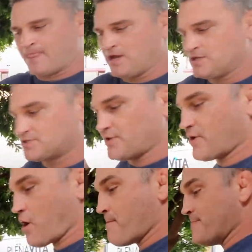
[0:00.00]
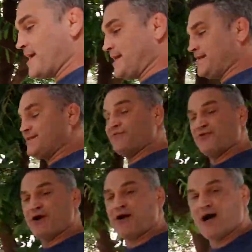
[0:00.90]
So there are many
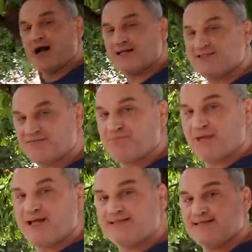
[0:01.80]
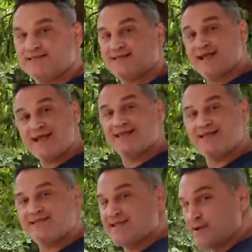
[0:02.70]
different kinds of places in this
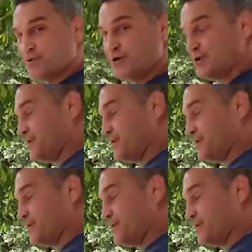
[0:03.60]
neighborhood.